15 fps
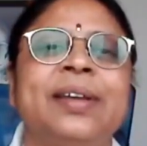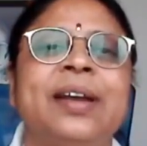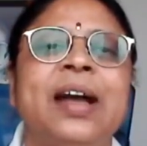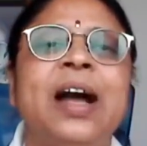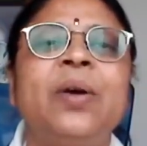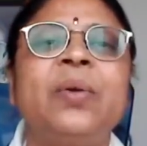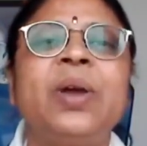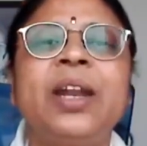
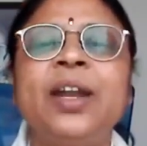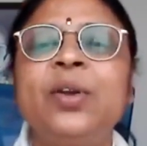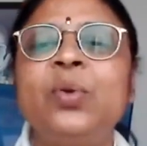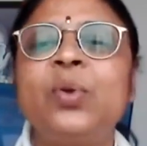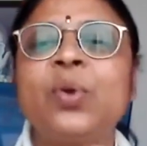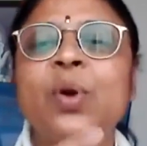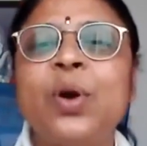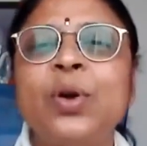How can I do
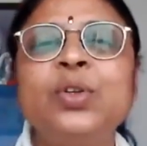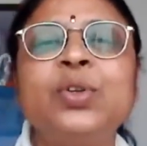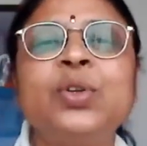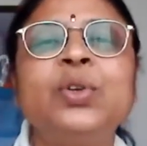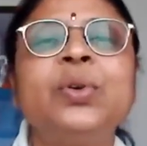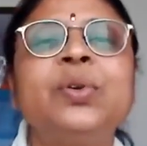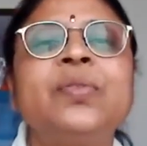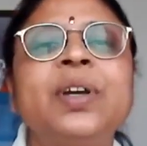wrong to
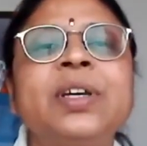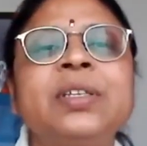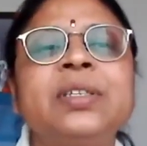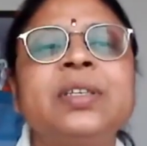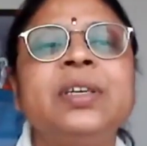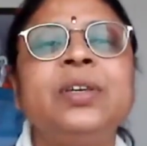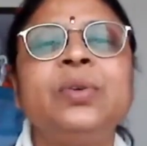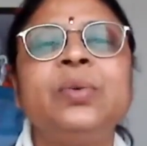you if I
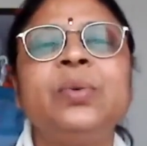see you?